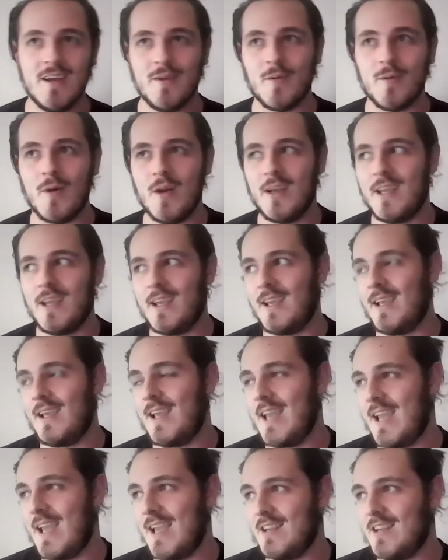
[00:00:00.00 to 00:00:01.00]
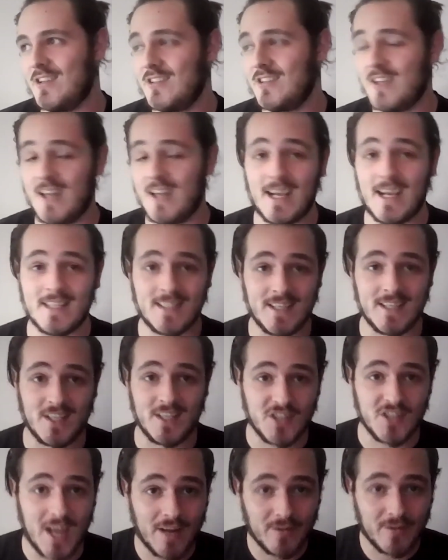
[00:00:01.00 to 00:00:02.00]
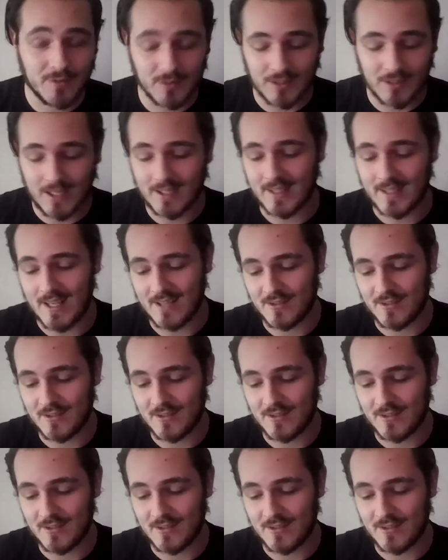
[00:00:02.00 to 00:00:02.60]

working in just in IT in general. Like